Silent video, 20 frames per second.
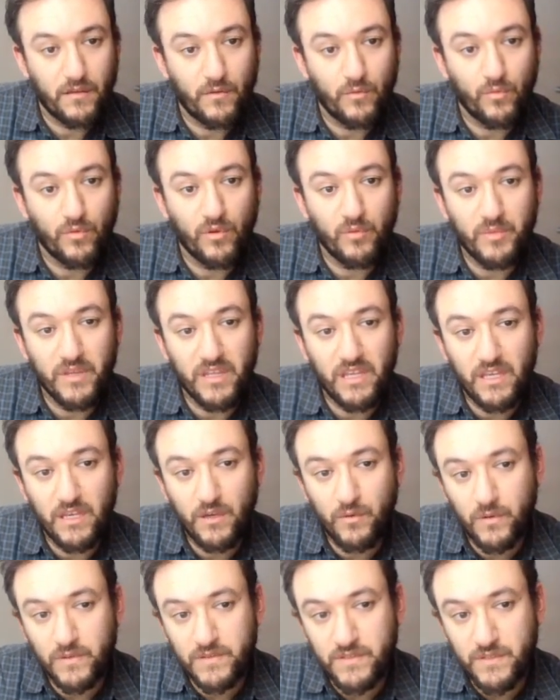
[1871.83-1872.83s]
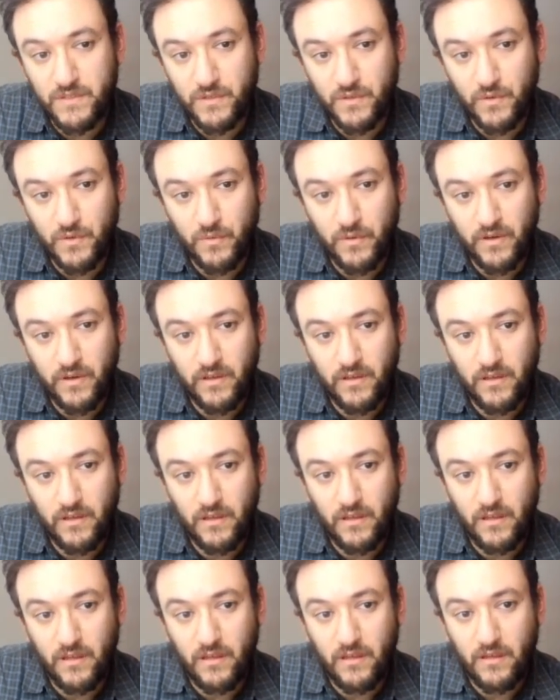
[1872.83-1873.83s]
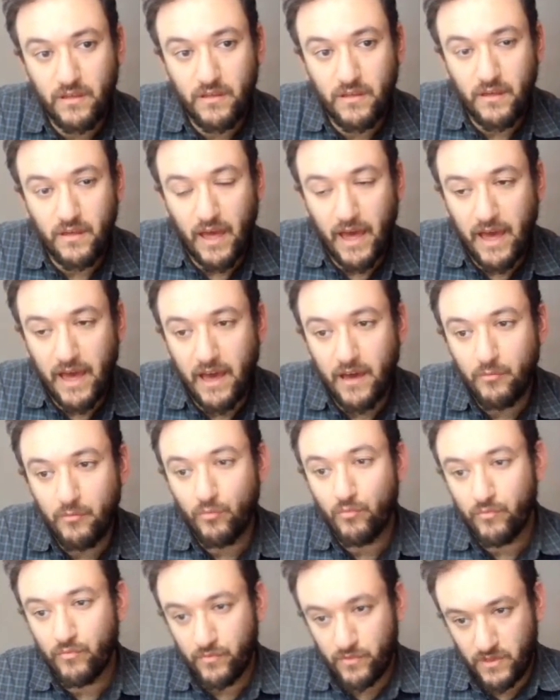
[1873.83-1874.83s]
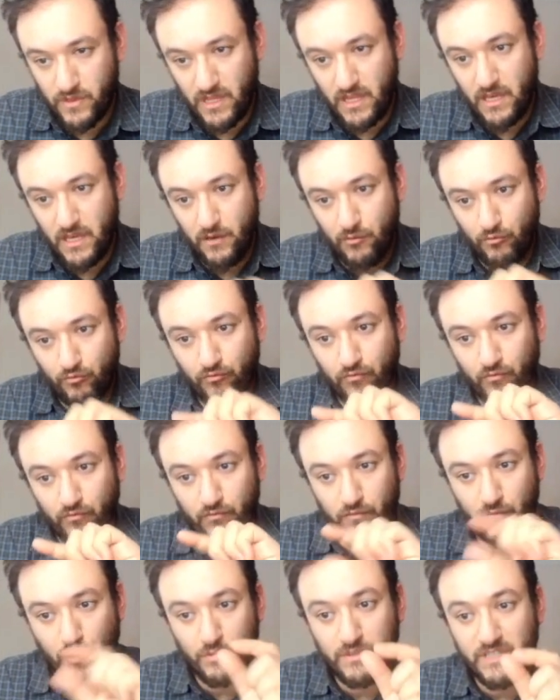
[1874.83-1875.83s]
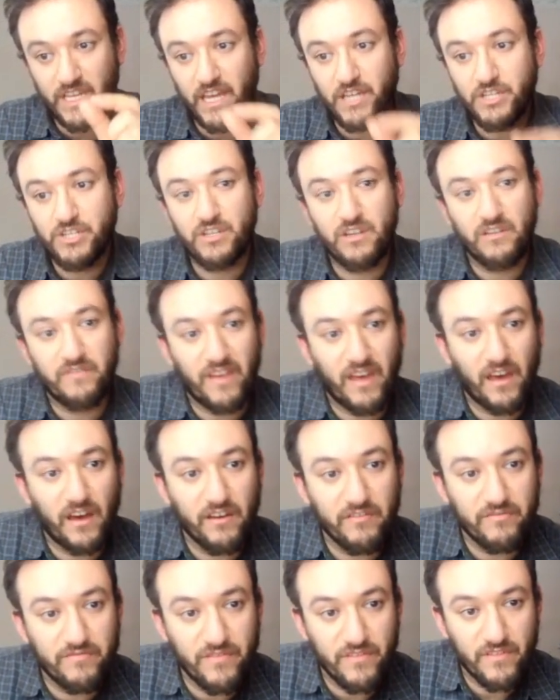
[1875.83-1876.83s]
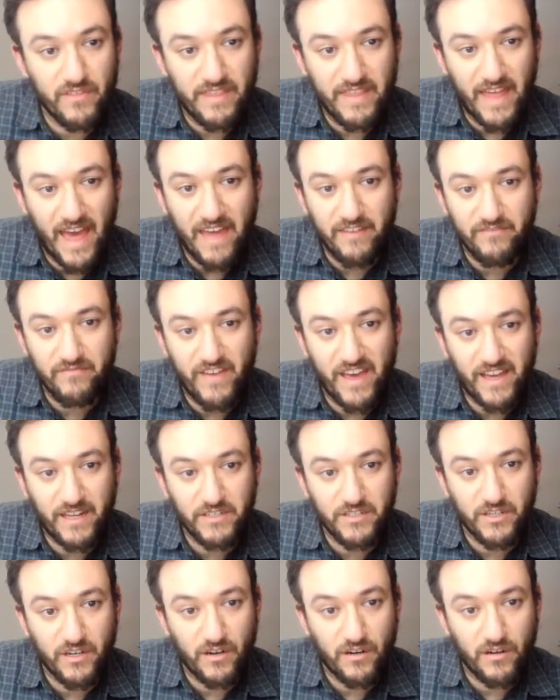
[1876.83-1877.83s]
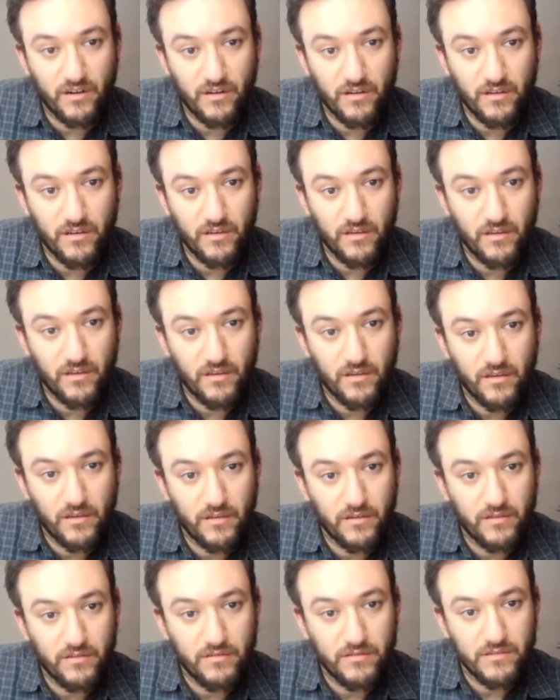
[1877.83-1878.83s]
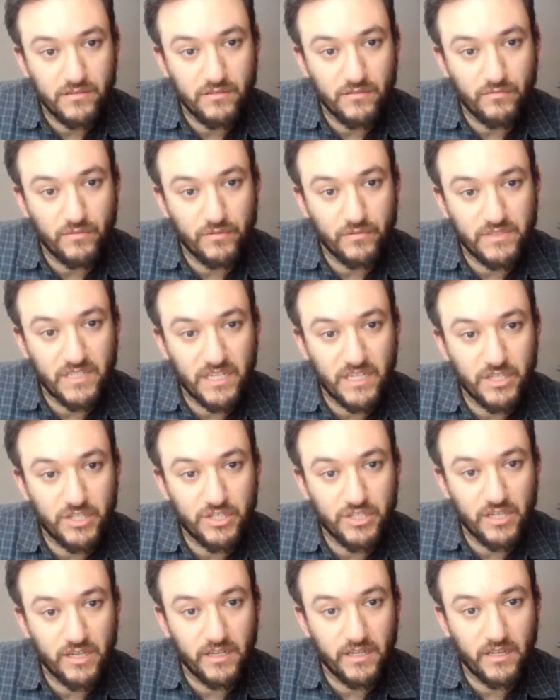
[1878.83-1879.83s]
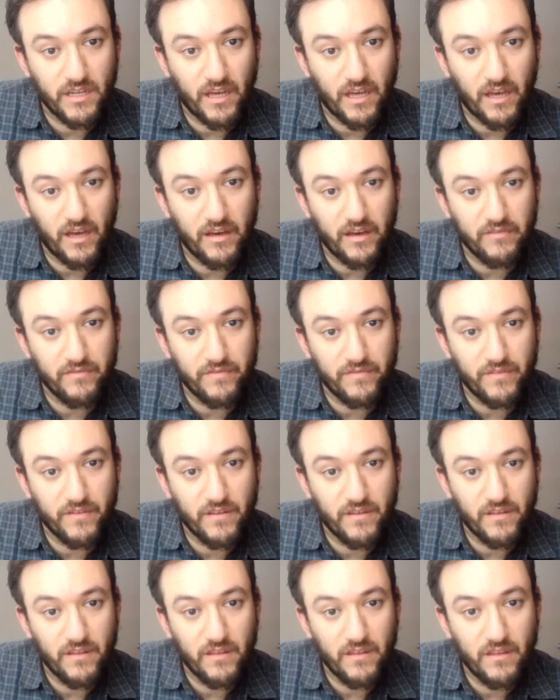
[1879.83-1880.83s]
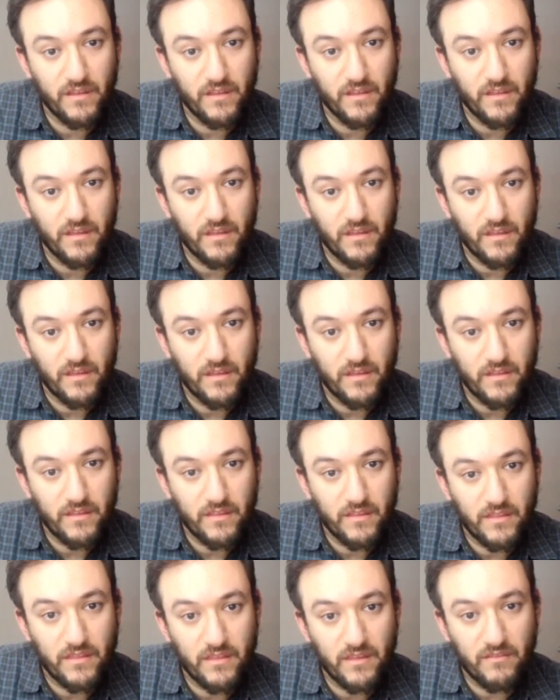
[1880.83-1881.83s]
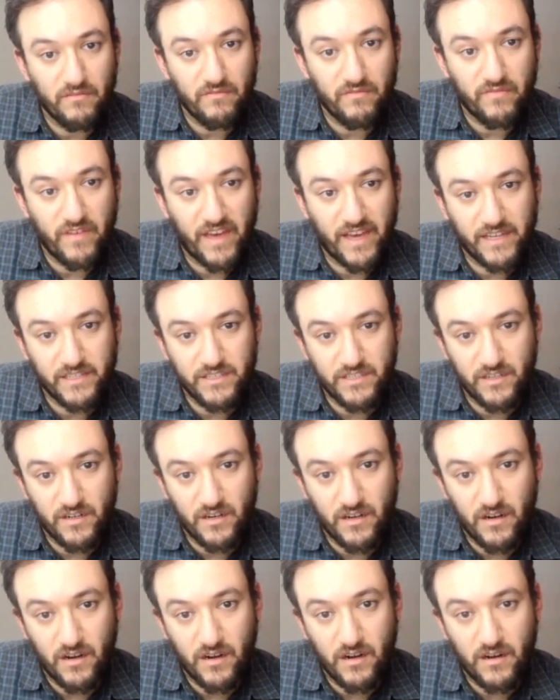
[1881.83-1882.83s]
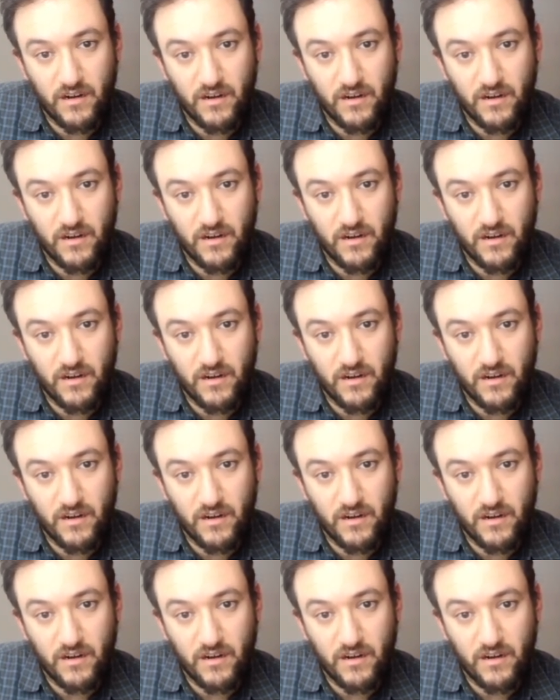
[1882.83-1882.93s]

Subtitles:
will be equal to the rotation of that vector, so rotation of the vector